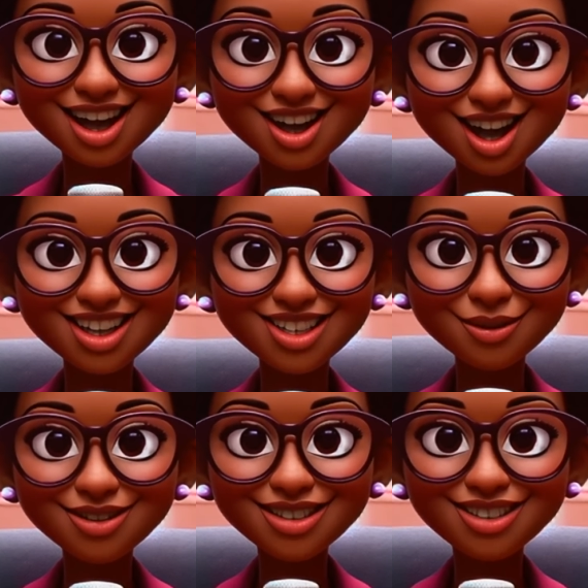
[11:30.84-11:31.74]
Her
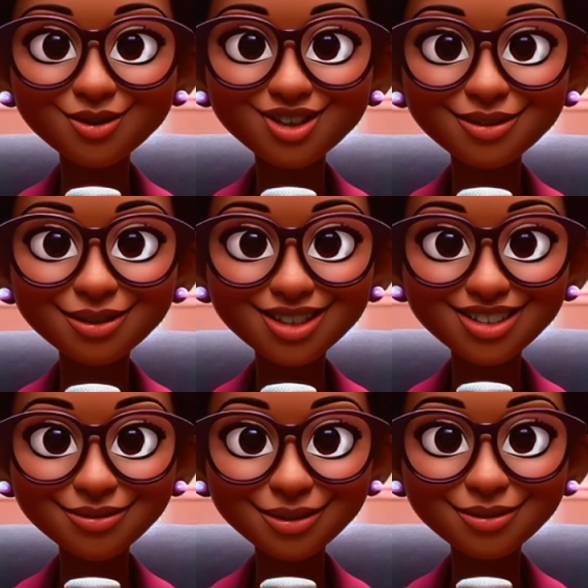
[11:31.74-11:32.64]
husband is a
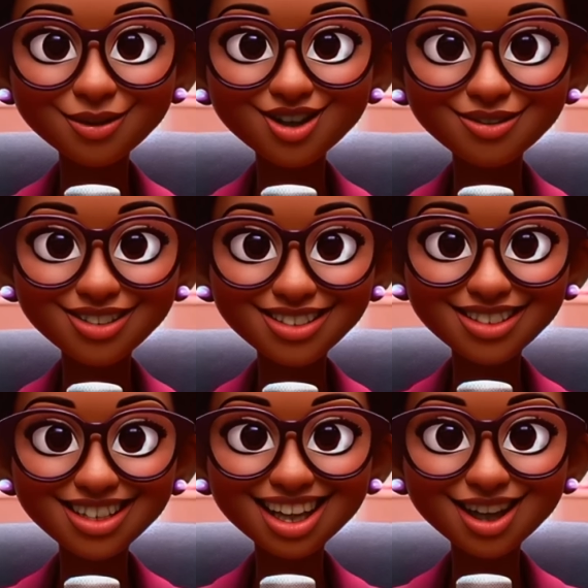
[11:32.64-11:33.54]
respected member of the
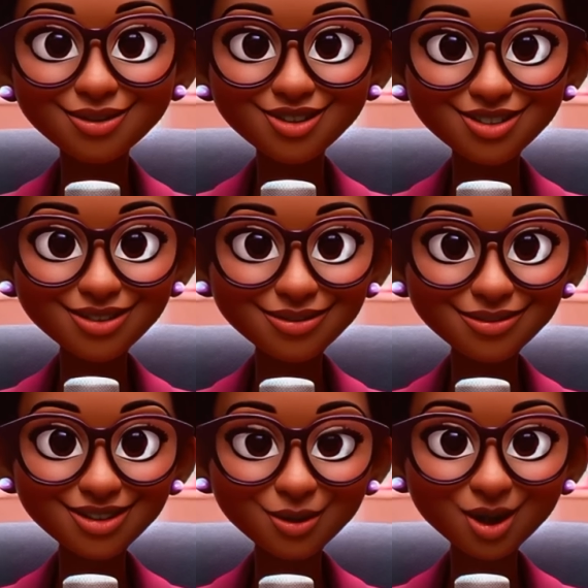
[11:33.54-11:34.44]
city council,
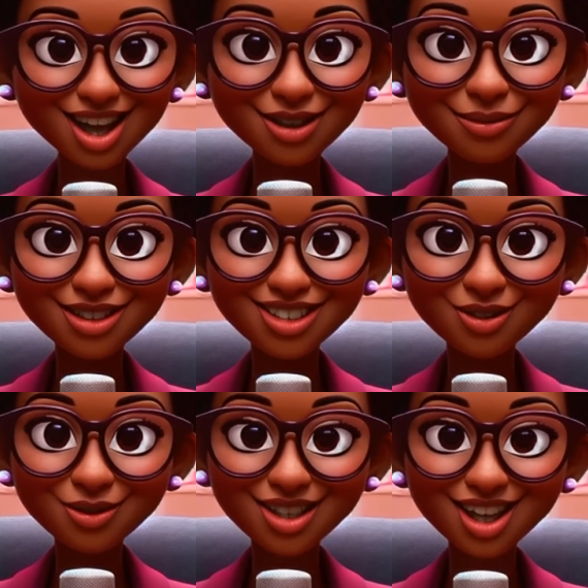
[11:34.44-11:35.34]
where he
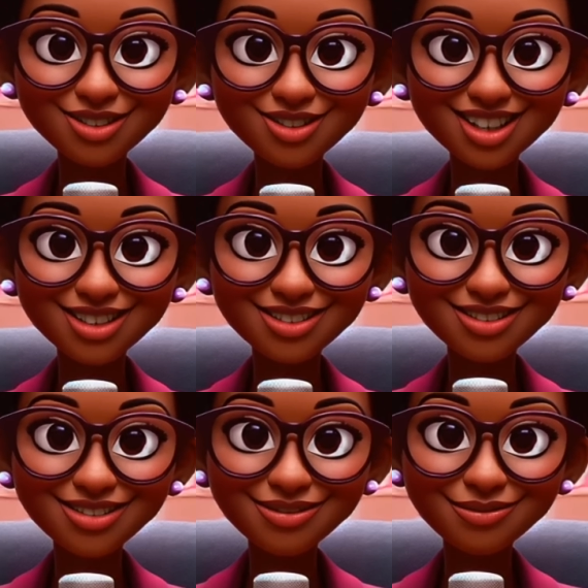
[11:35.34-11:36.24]
meets with the other
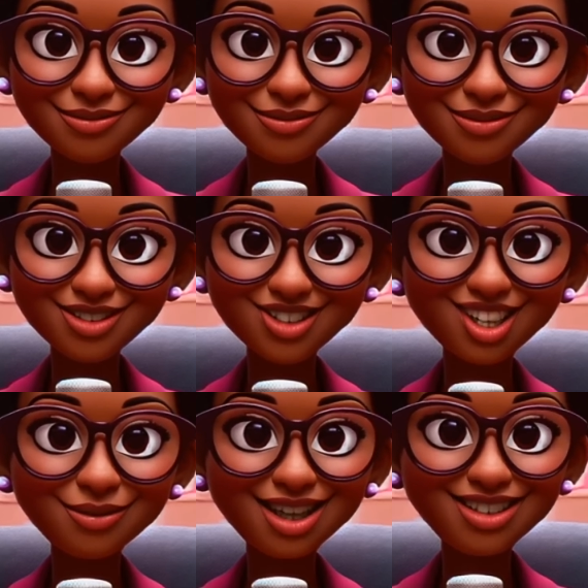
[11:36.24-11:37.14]
leaders.
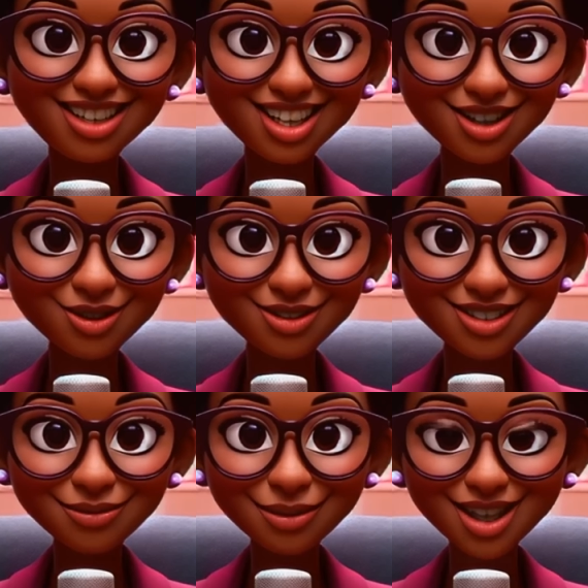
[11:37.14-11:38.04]
She makes
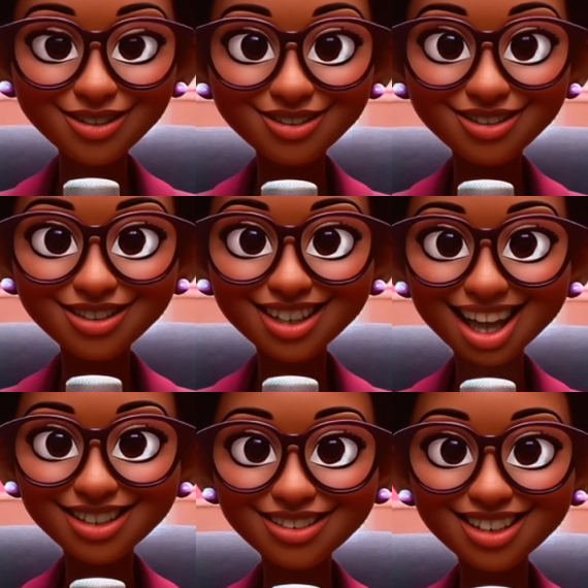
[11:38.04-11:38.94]
clothes and belts
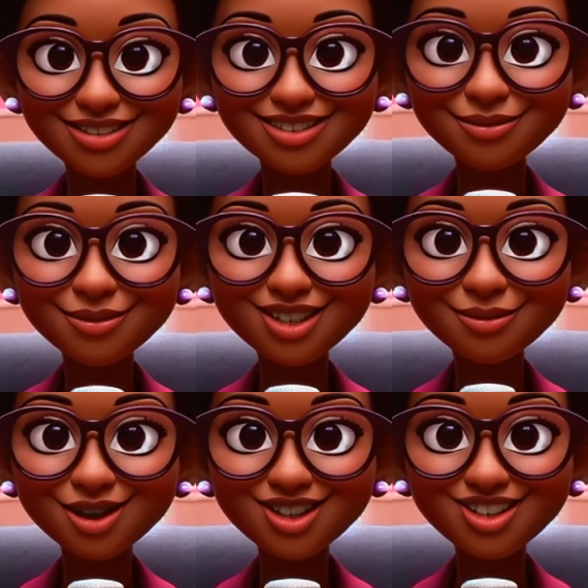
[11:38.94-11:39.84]
and sells them to the
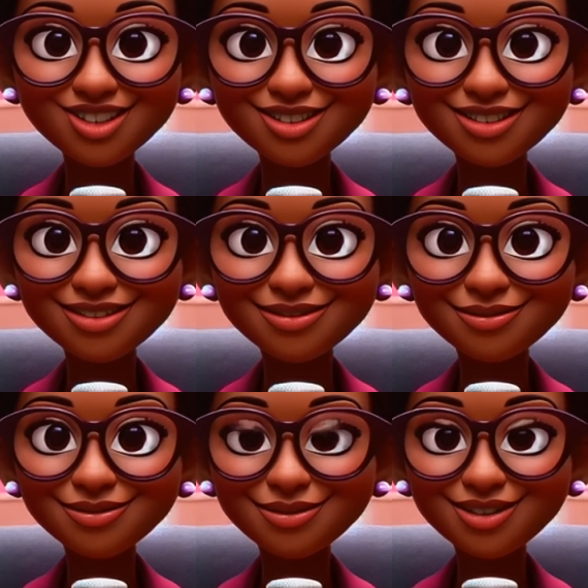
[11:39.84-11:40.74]
merchants.
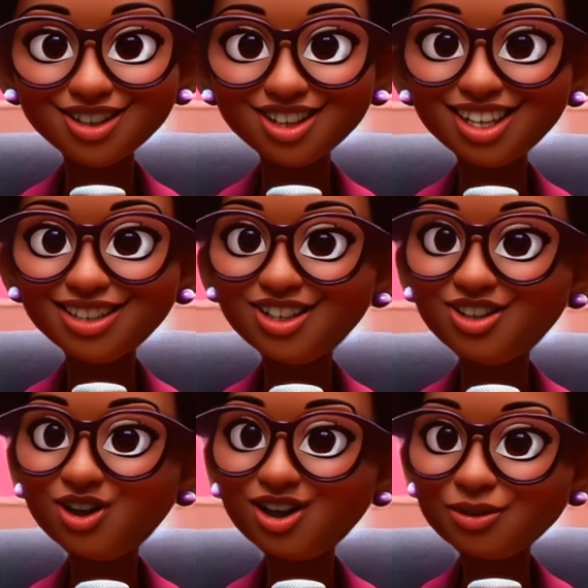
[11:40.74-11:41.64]
She is a
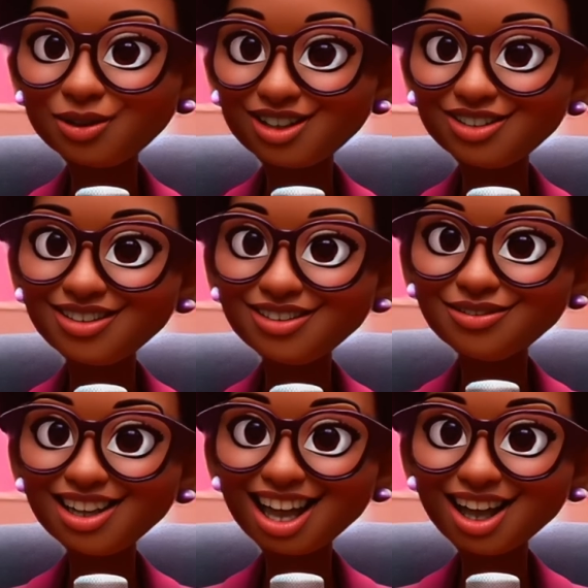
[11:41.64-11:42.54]
strong person,
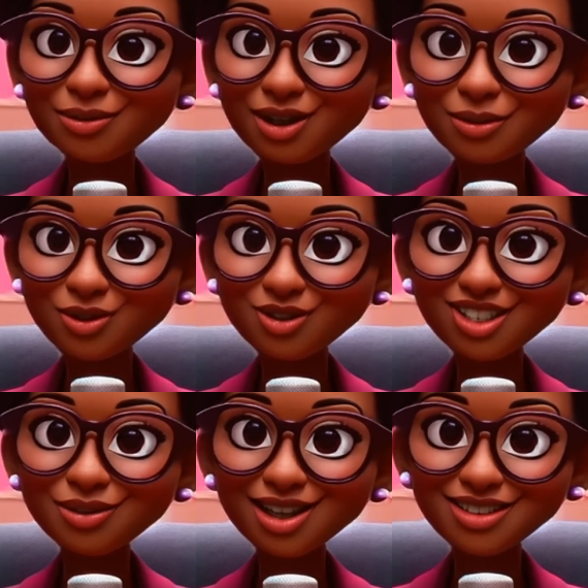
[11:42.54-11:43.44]
and people
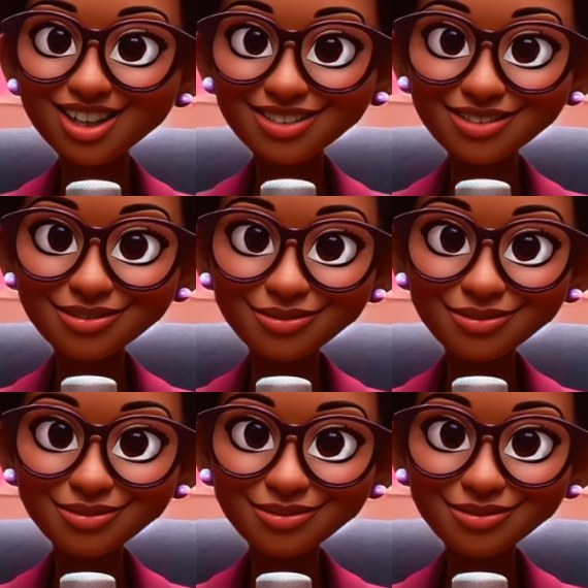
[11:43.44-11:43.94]
respect her.